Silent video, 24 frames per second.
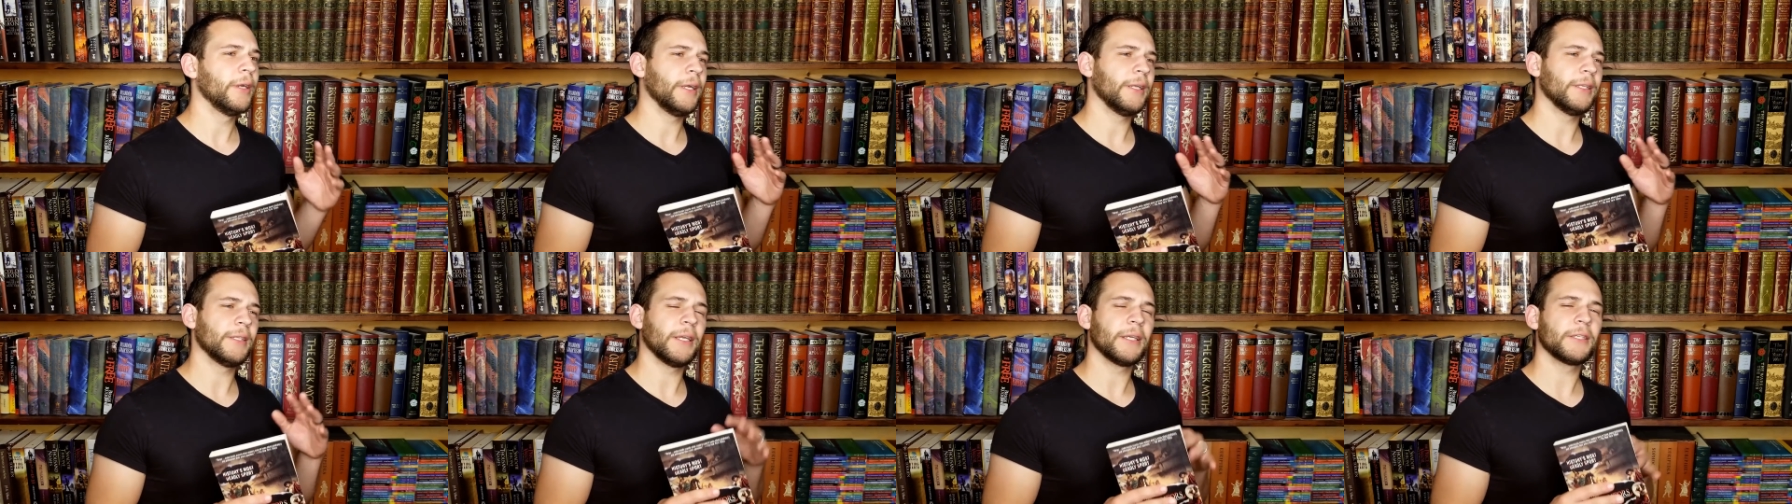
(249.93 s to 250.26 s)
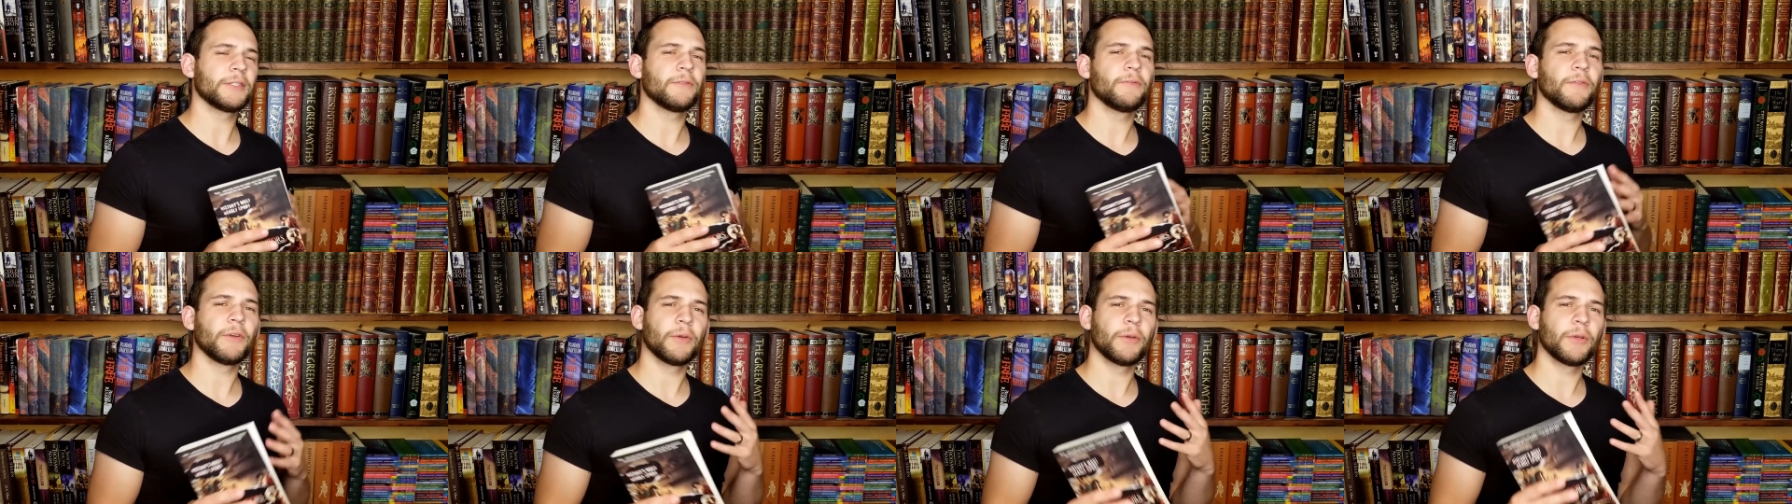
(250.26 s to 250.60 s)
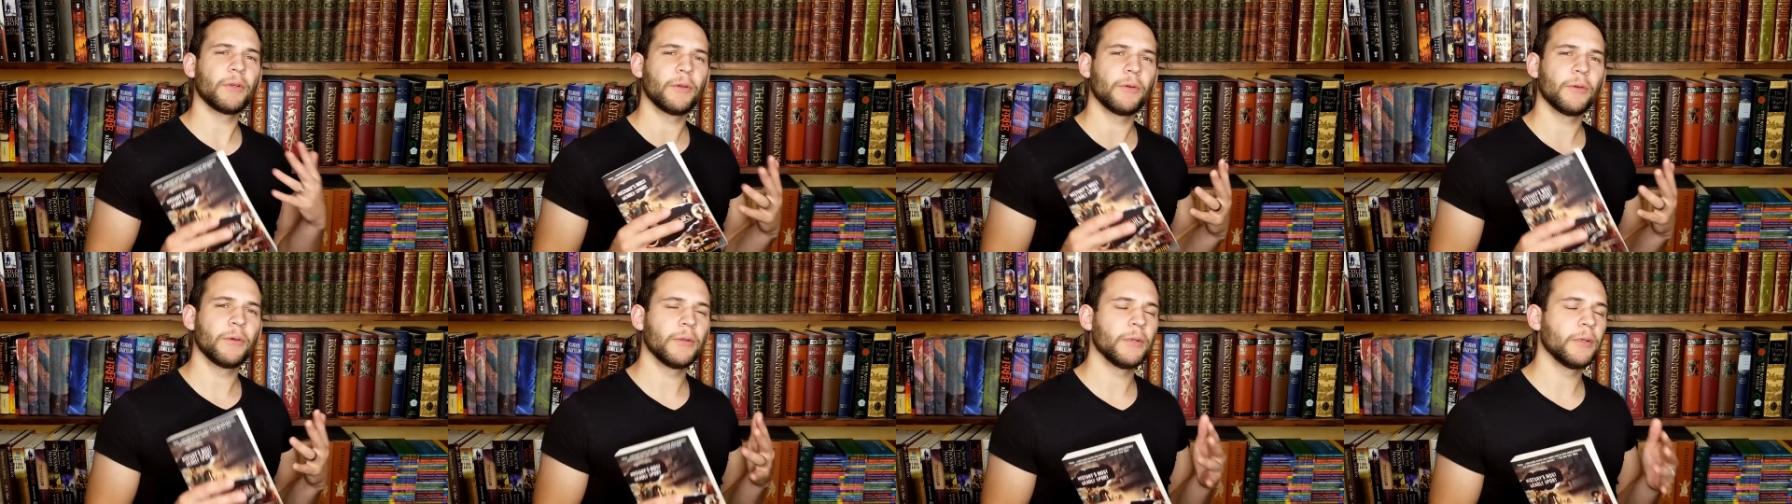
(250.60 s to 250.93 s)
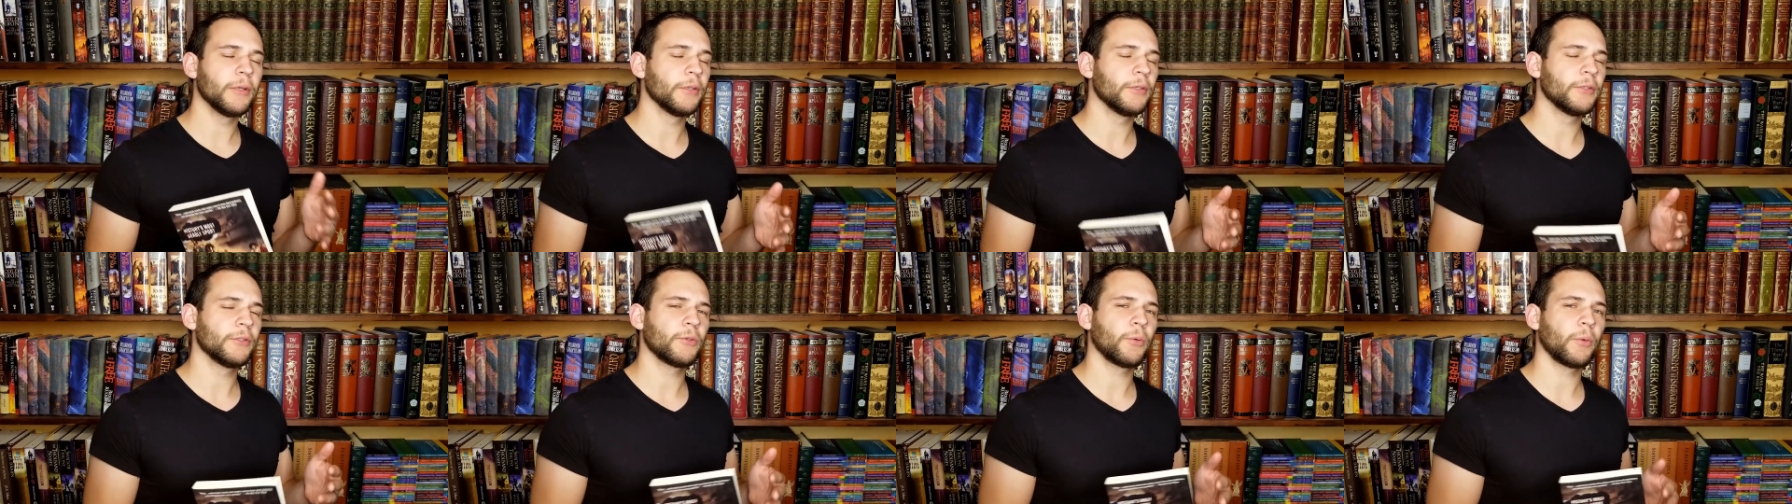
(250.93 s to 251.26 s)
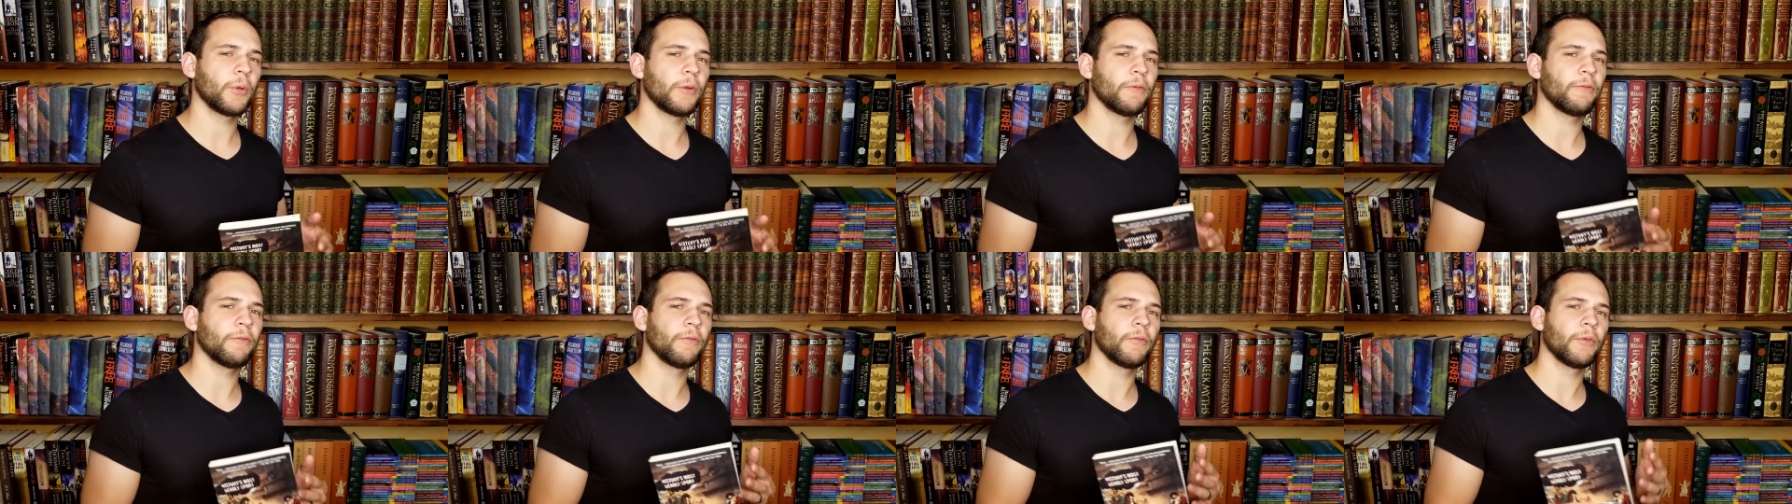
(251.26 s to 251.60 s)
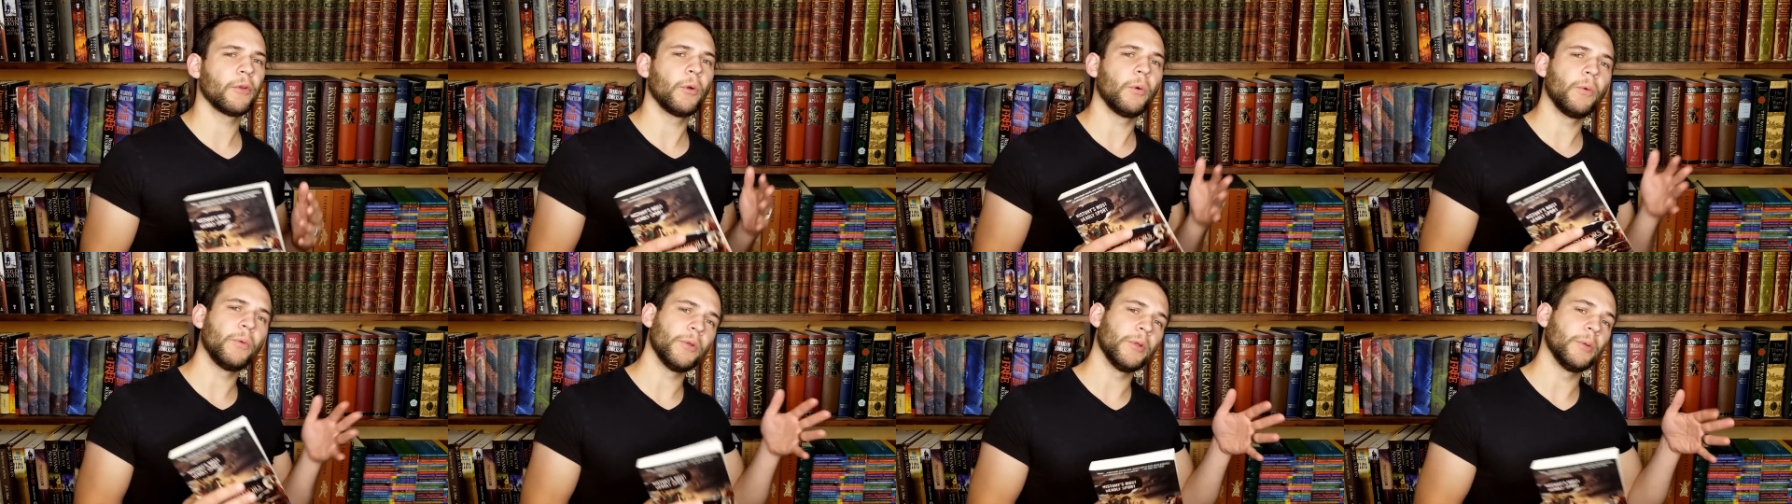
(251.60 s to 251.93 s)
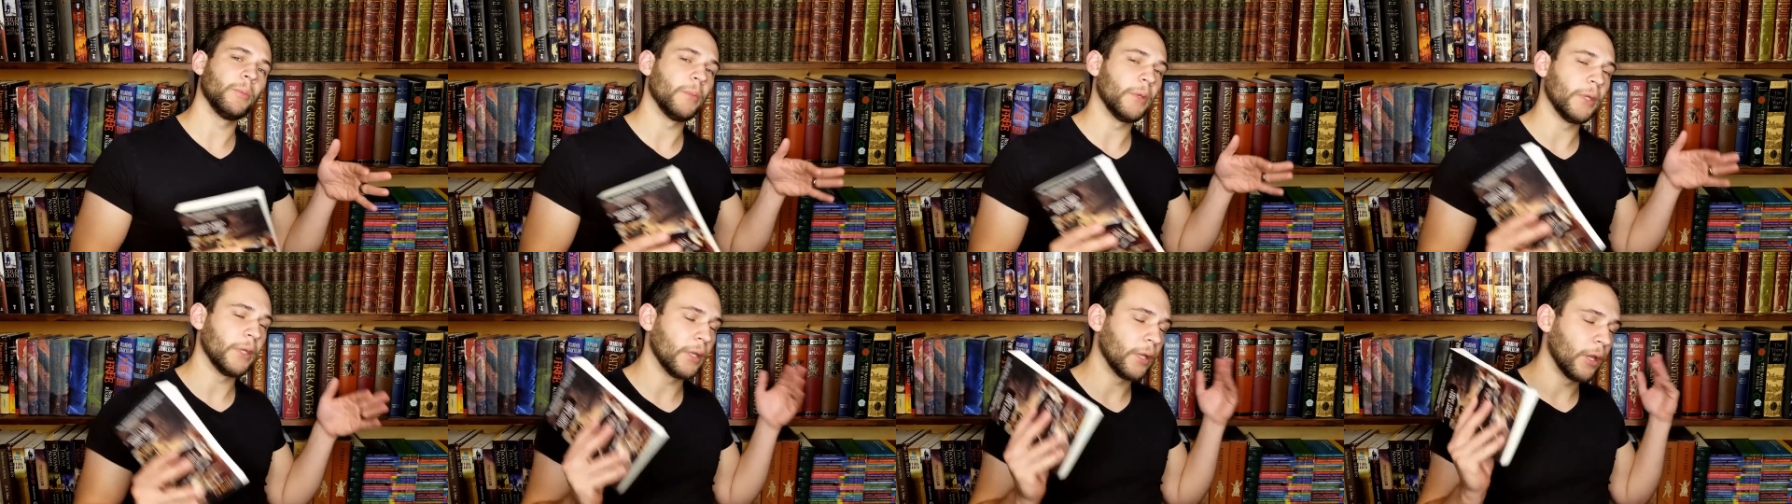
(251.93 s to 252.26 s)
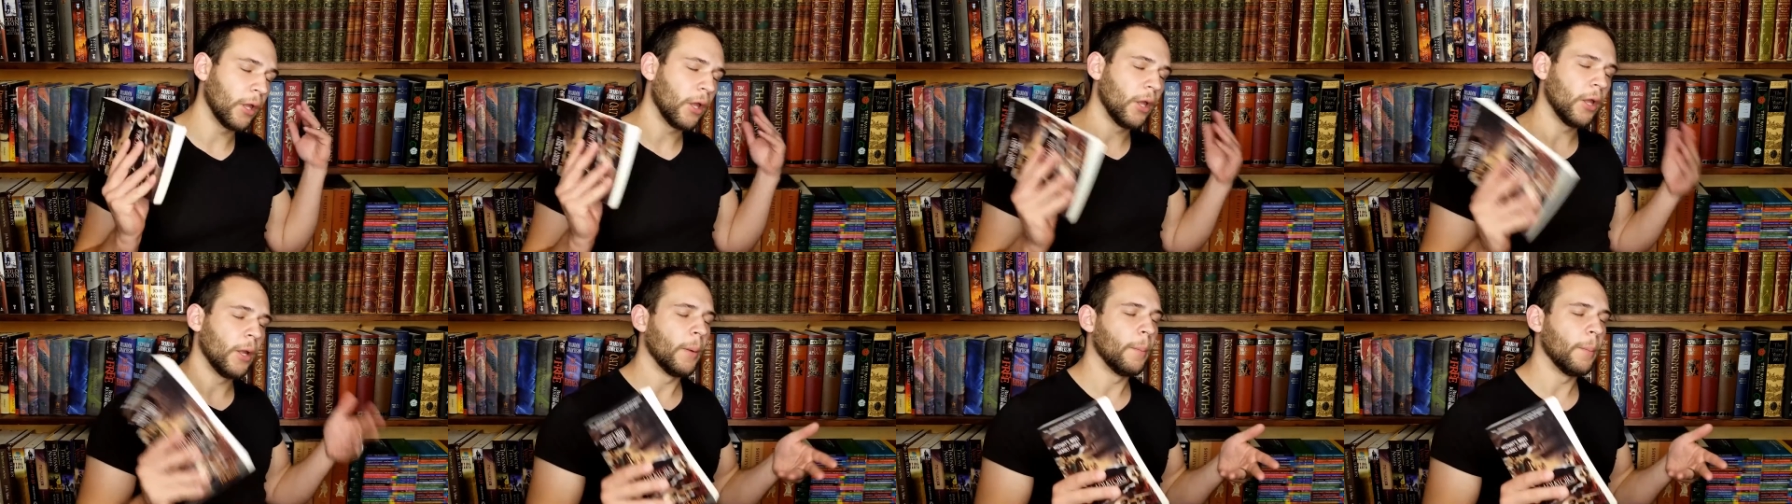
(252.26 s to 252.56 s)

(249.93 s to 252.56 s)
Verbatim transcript: It takes a very good sort of golden mean